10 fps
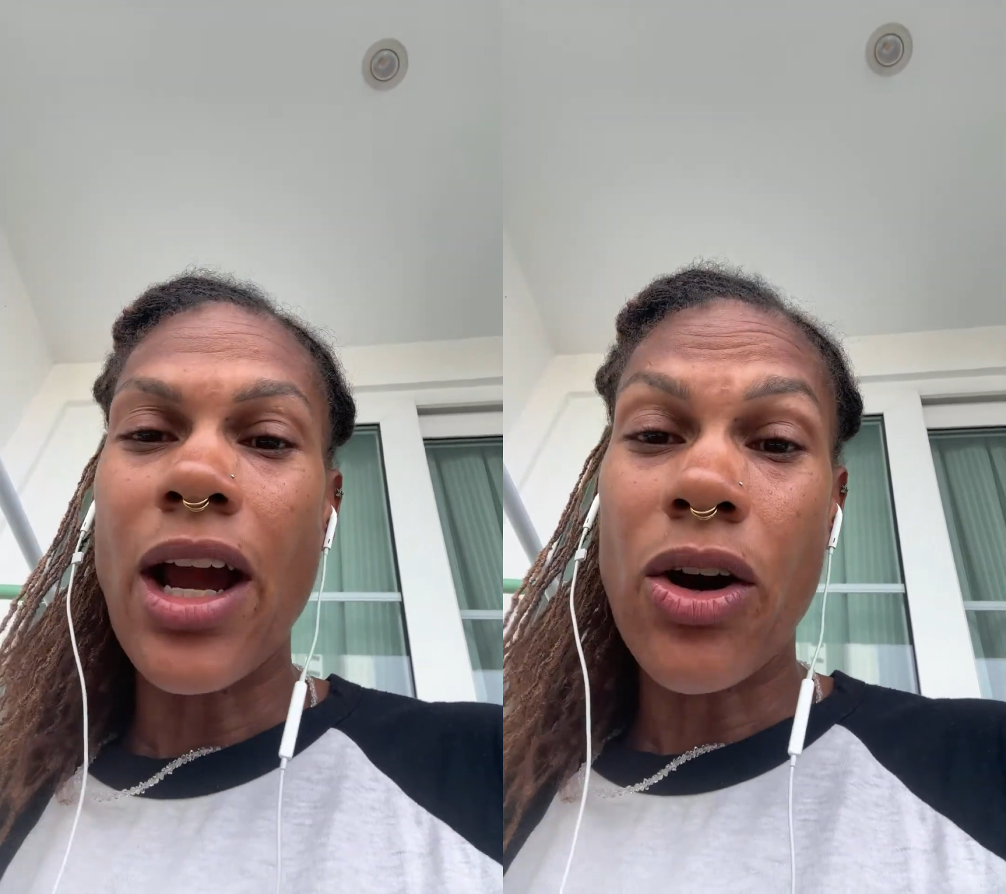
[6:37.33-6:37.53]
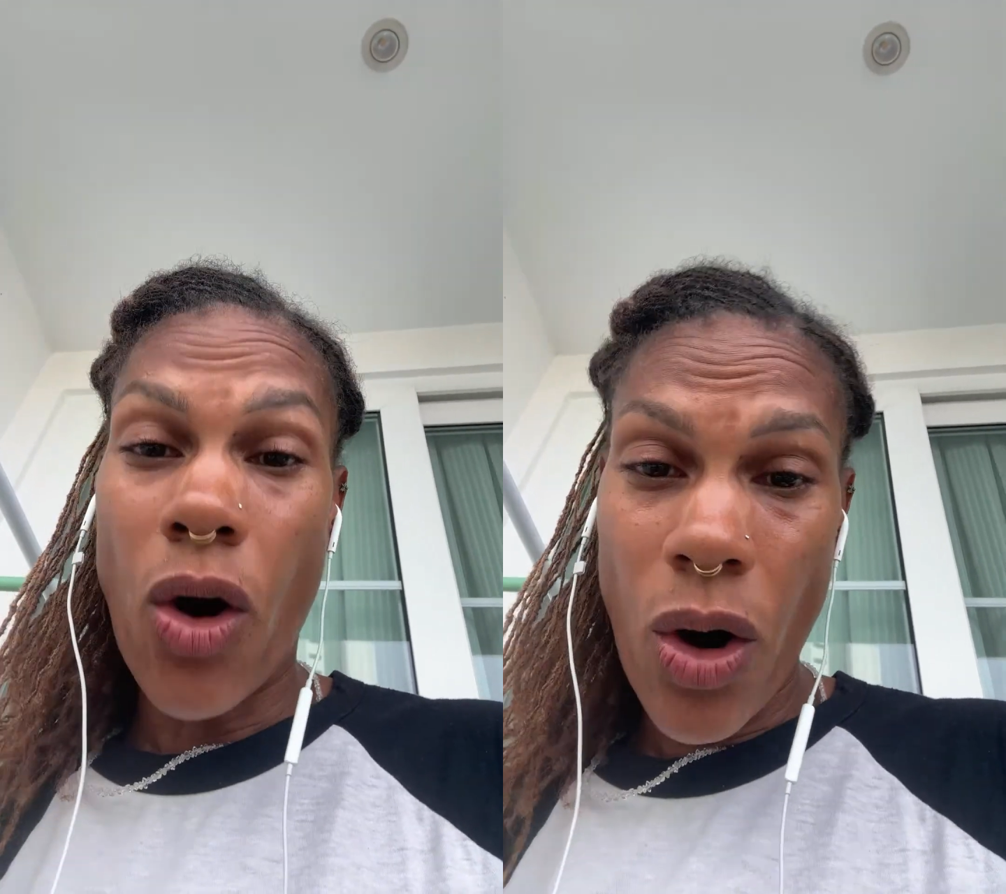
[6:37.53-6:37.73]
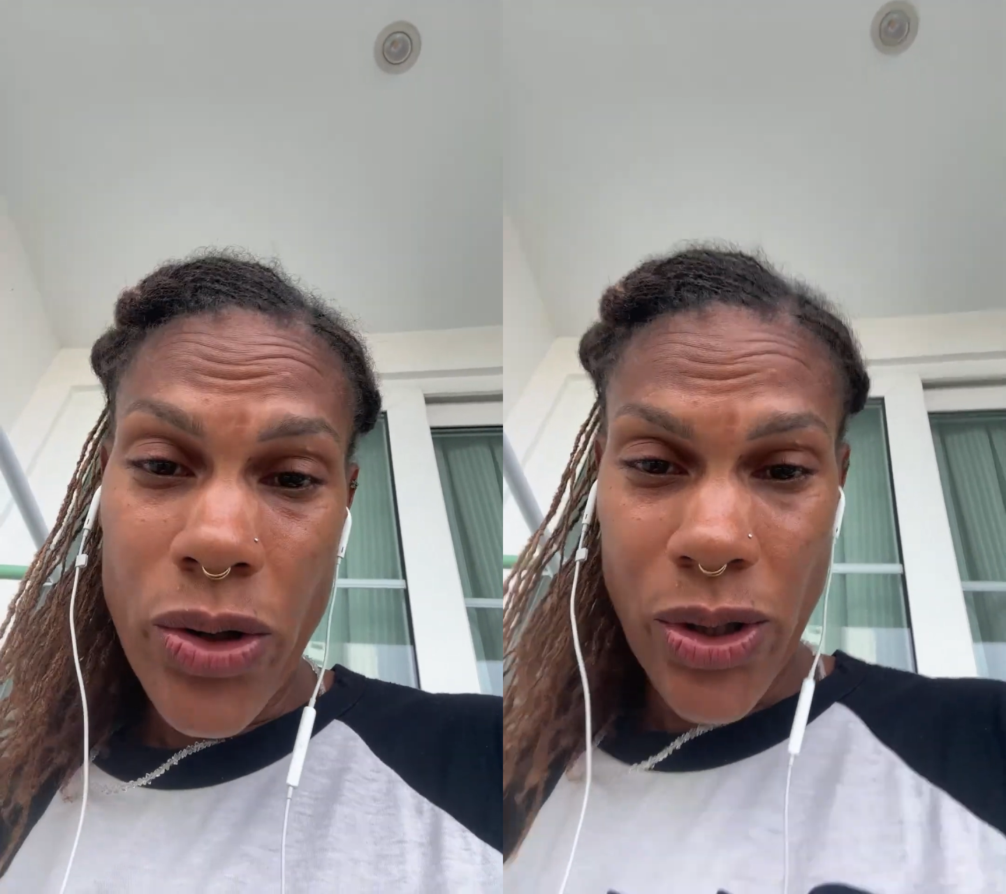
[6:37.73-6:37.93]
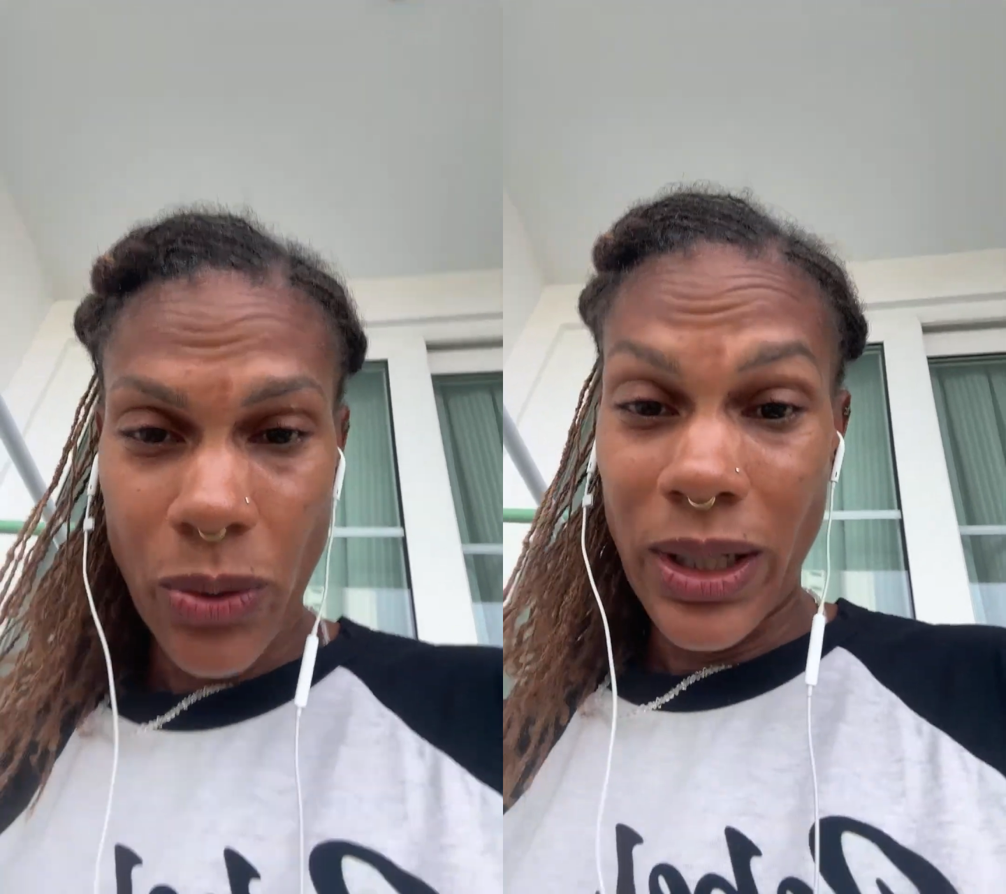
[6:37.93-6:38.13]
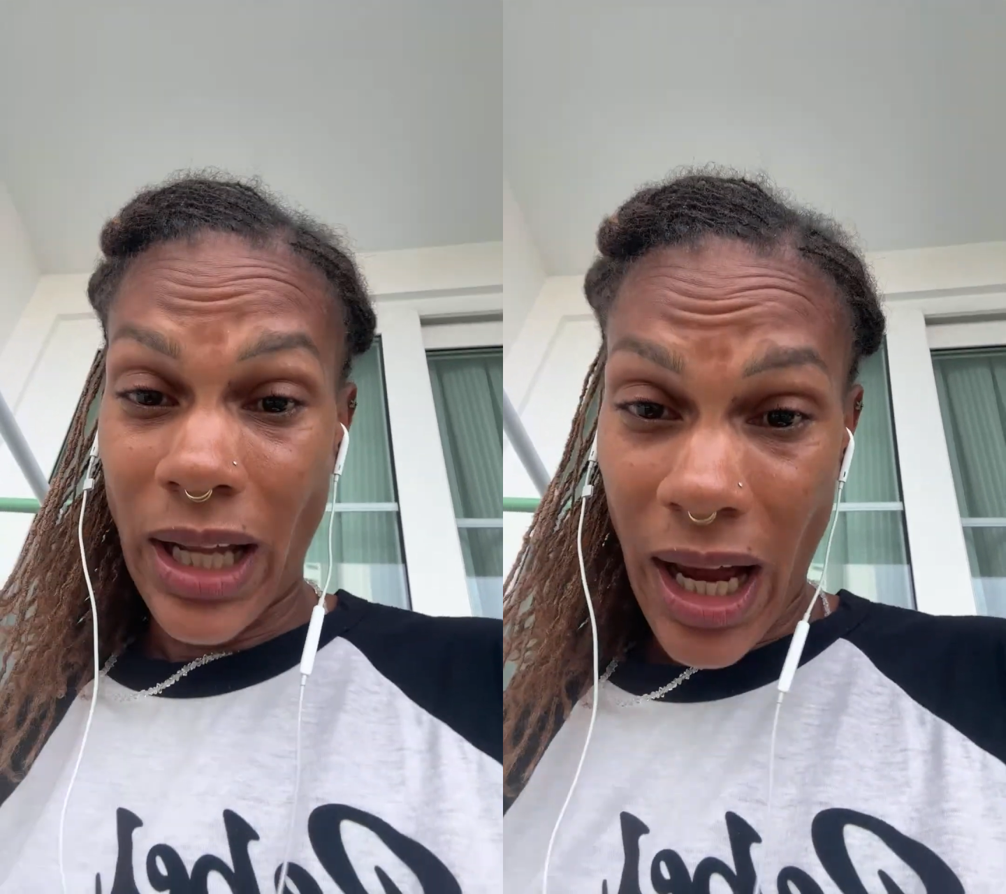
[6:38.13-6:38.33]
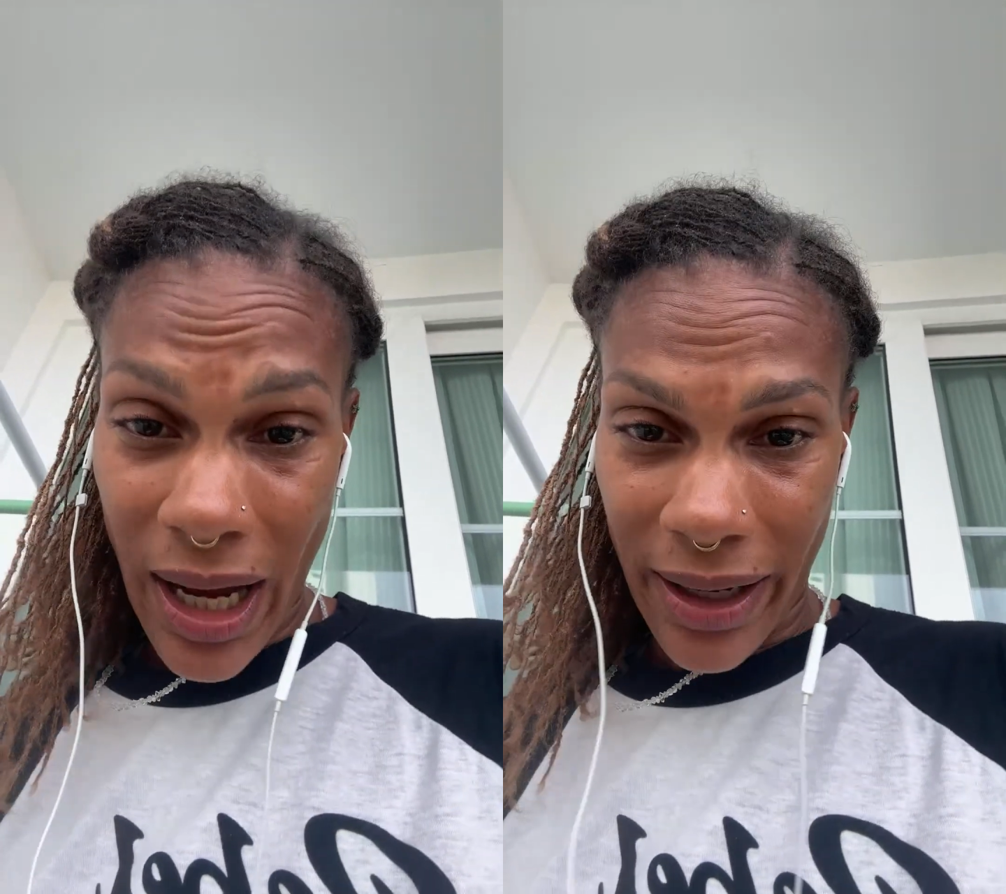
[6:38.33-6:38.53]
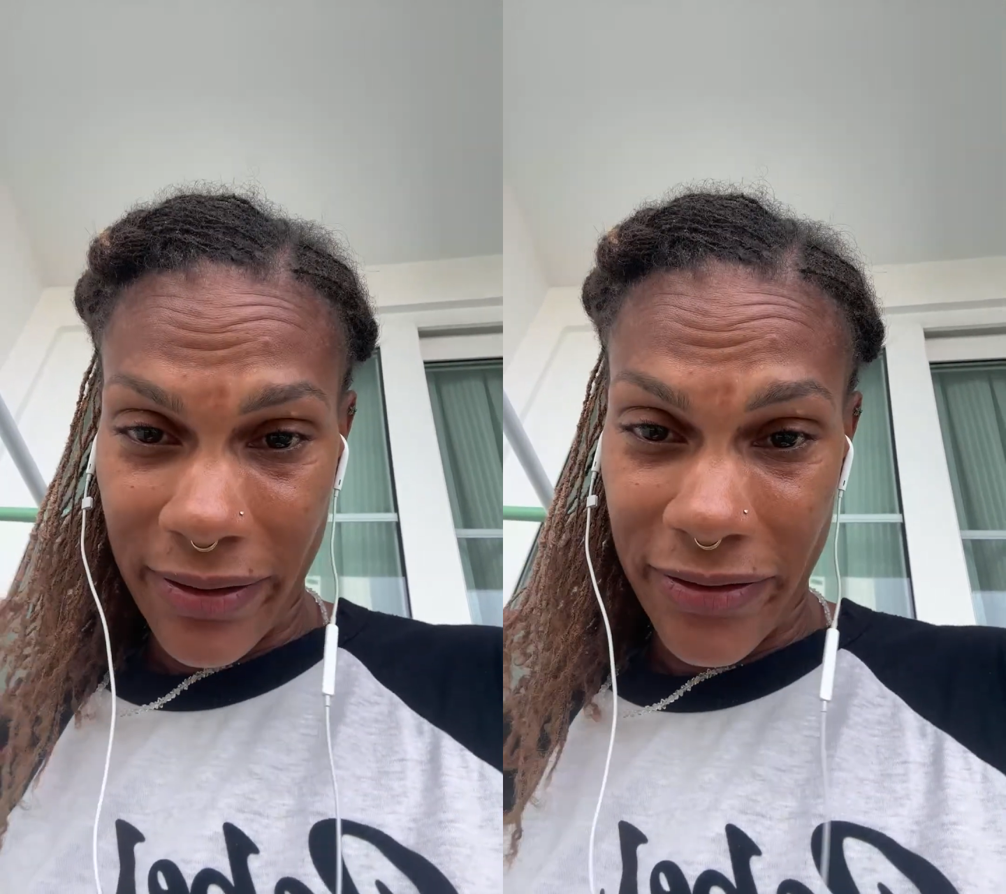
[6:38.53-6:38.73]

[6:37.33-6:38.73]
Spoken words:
are also alive.